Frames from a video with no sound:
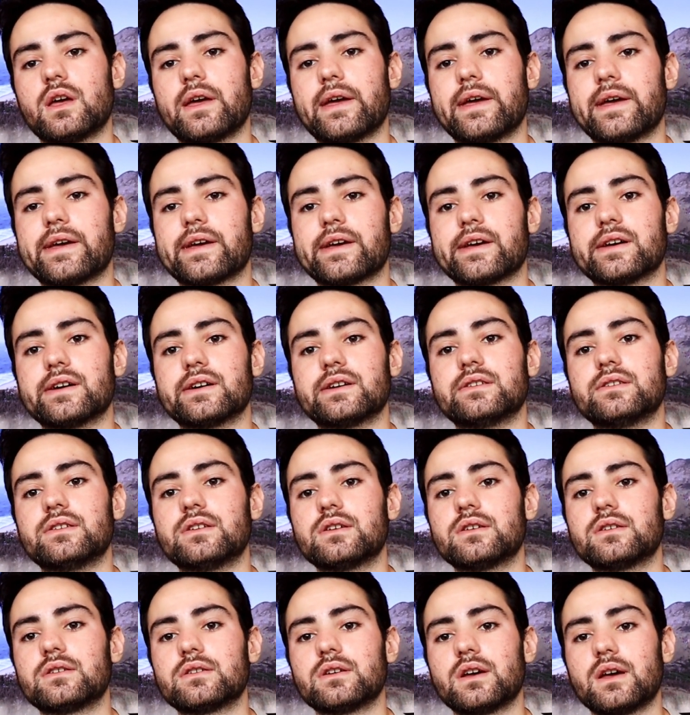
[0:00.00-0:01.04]
and
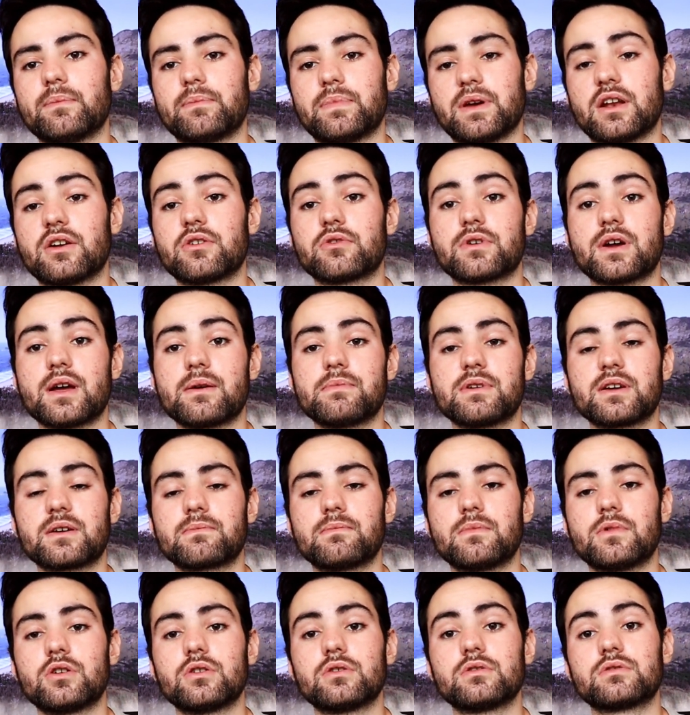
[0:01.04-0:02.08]
panoramic
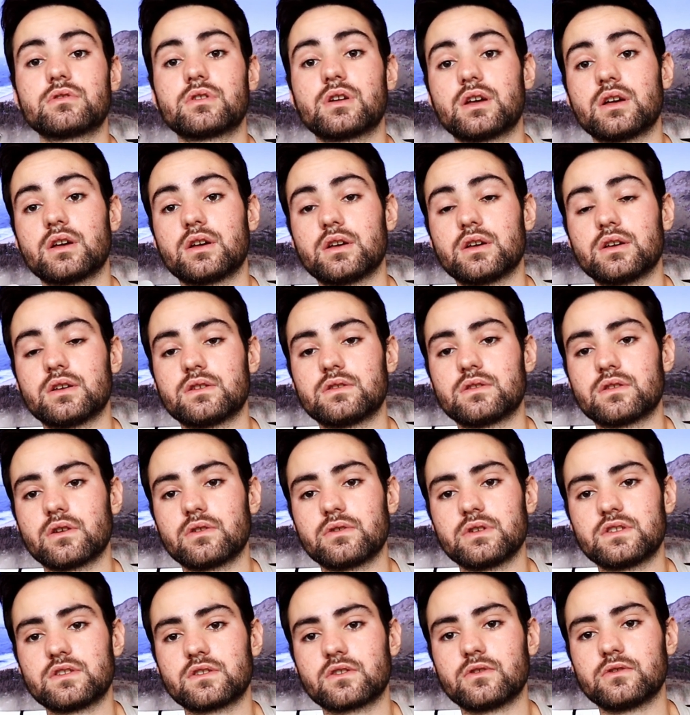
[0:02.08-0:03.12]
mode, so
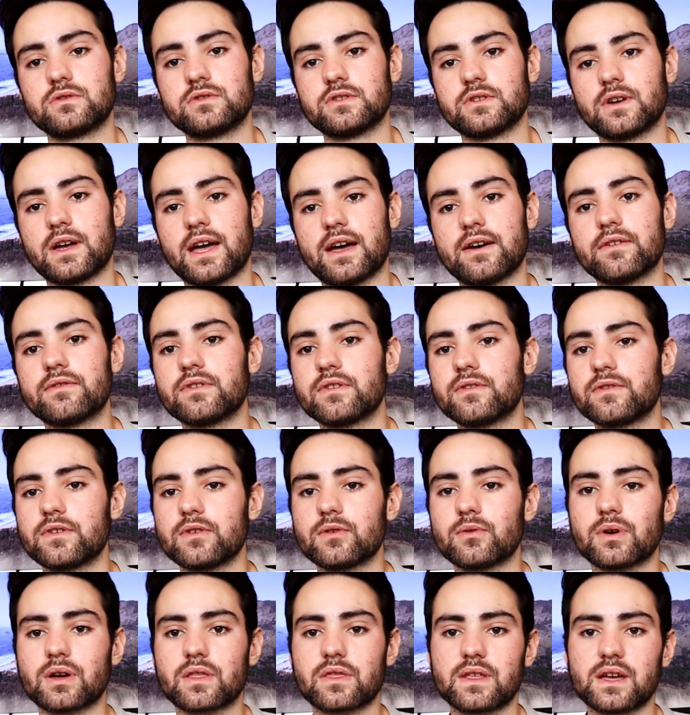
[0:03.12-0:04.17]
it's cool to have if
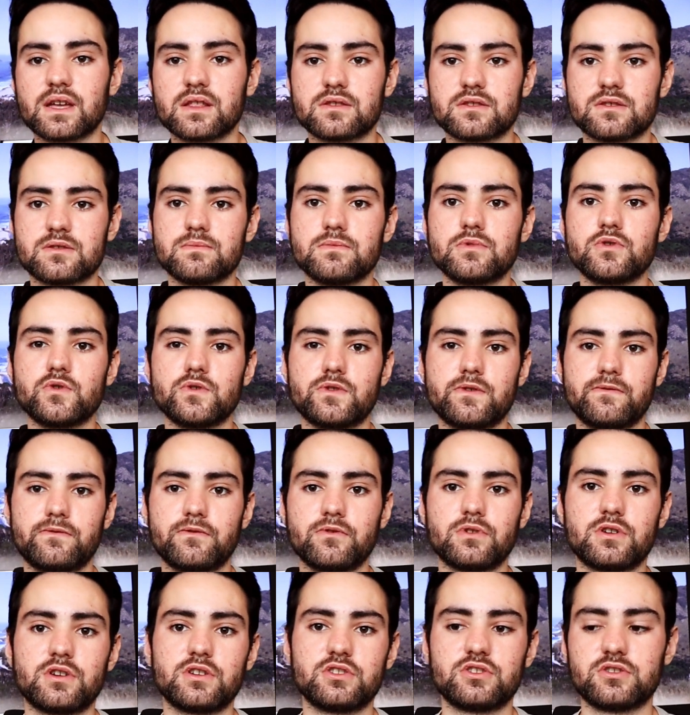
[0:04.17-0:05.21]
you want that smooth
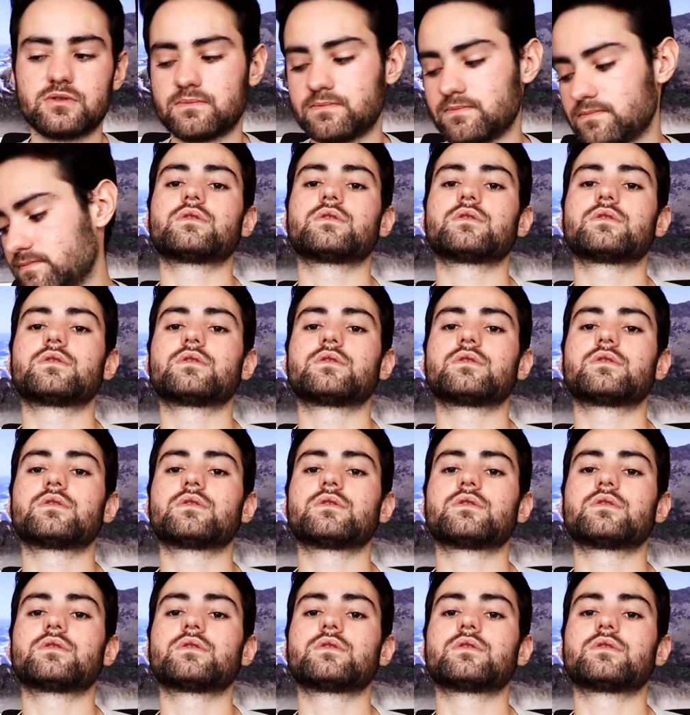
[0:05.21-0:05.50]
footage.